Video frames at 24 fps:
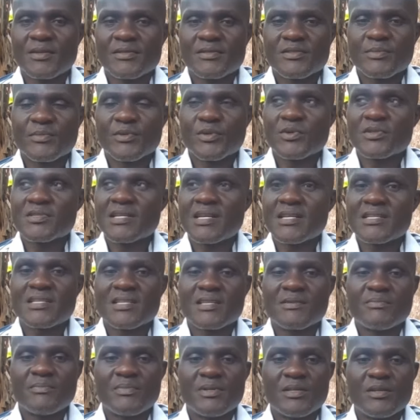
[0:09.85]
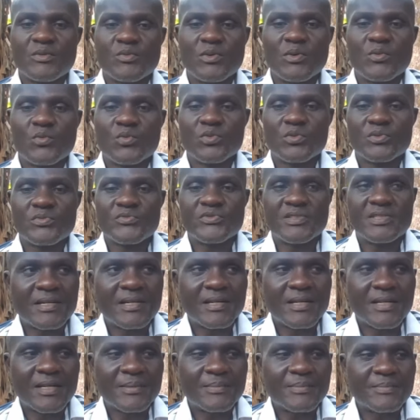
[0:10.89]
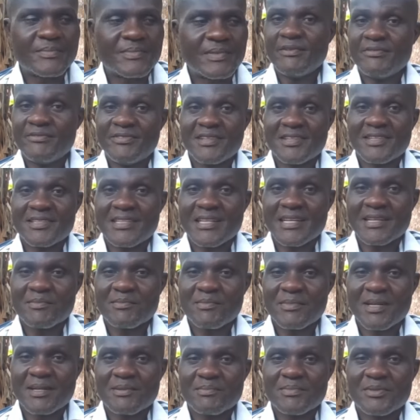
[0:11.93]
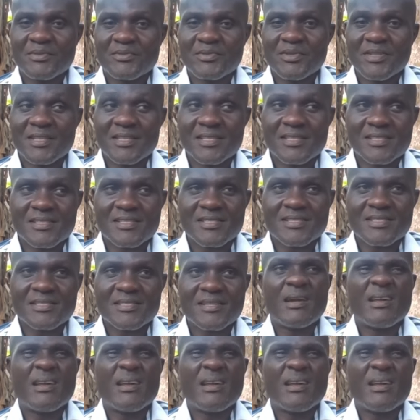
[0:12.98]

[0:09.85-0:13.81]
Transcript: somebody was asking me, when will Very Dark Man be released?